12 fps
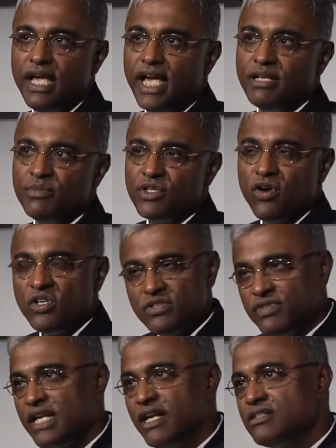And because
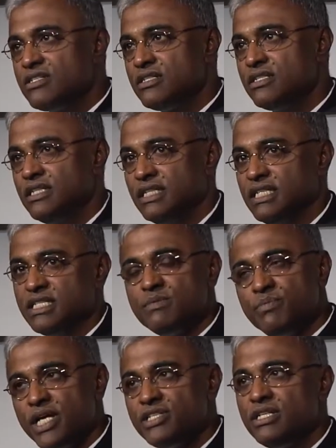of that uncertainty,
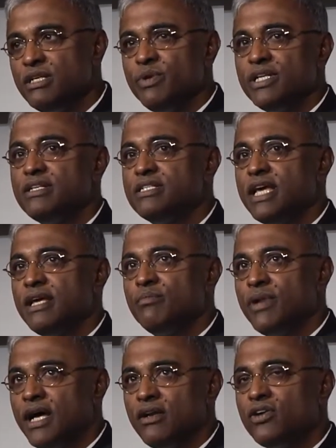especially when it's a
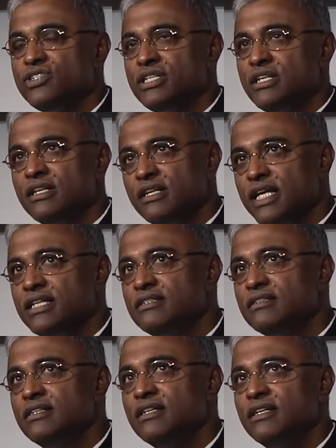biologically
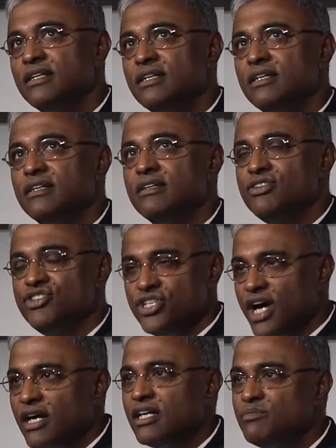related
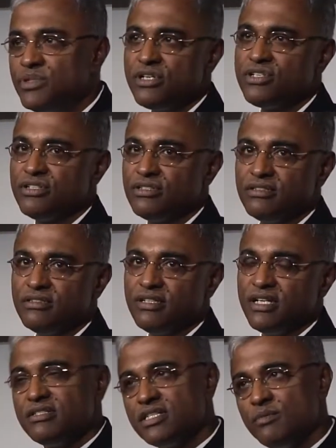younger person,
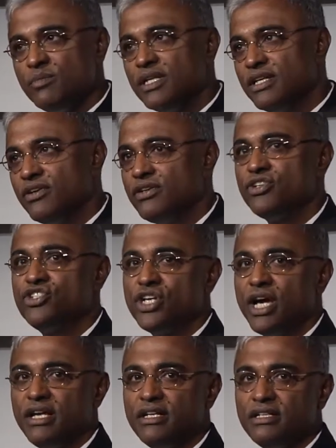a sibling or a
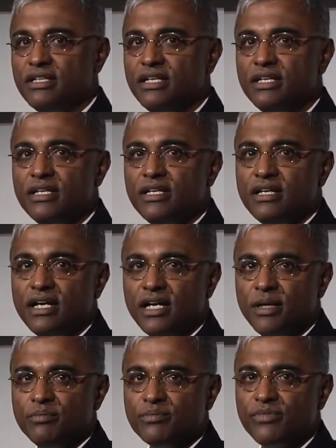child,
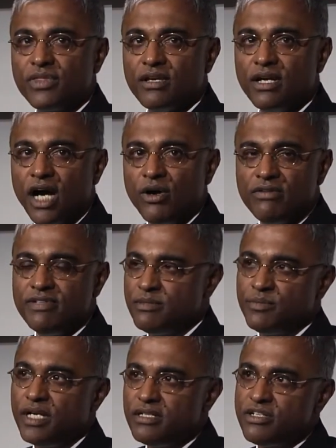out of an
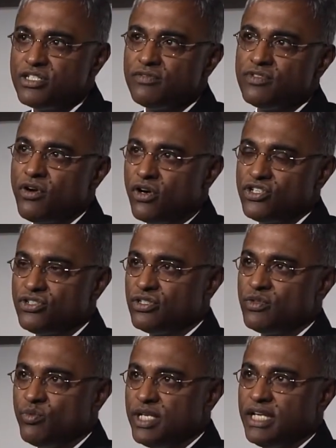abundance of
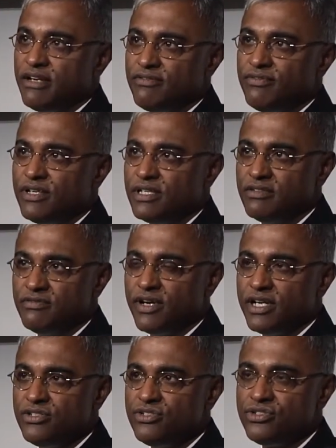caution, we have
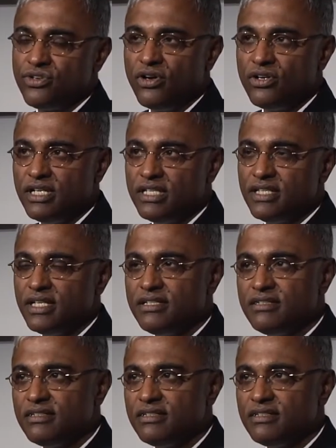advised strongly that